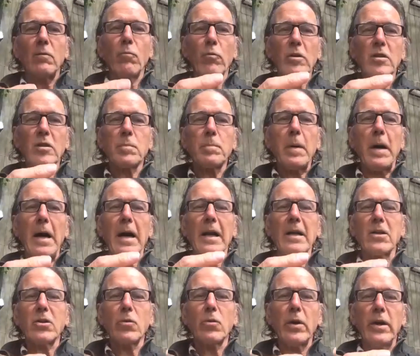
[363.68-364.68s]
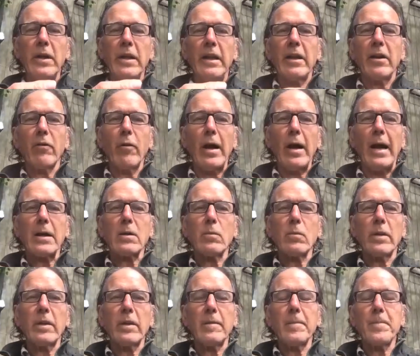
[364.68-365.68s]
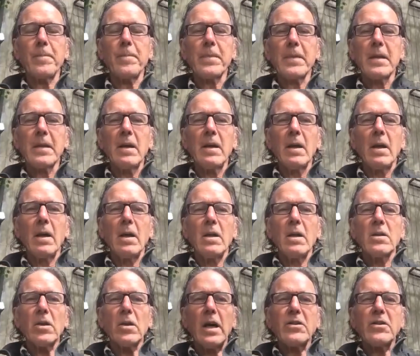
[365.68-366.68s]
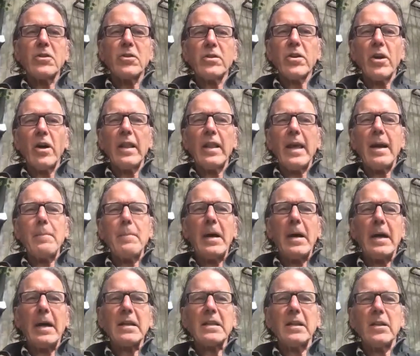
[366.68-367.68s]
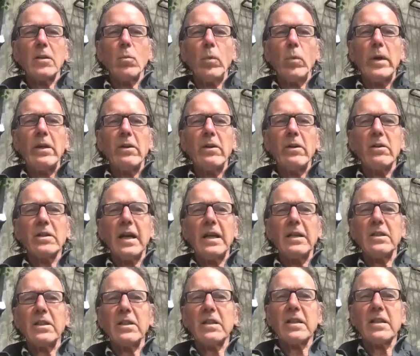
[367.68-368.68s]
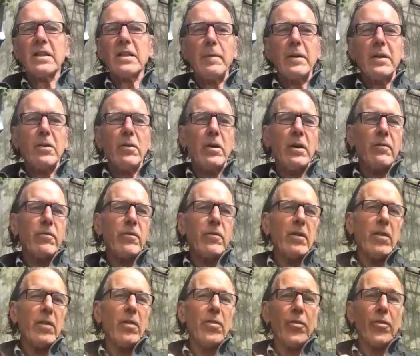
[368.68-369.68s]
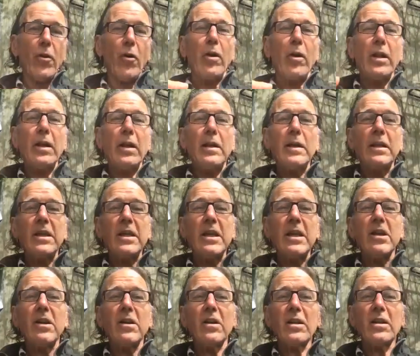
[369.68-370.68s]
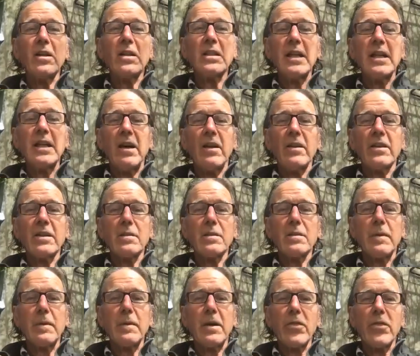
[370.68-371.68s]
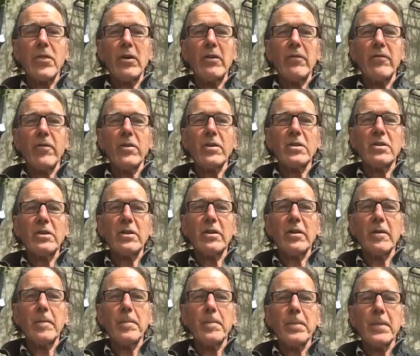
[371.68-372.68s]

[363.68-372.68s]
respond to it and interact with it. So I started that magazine, the Weeder's Digest. I've been doing it for 30 years now. This is my 31st year.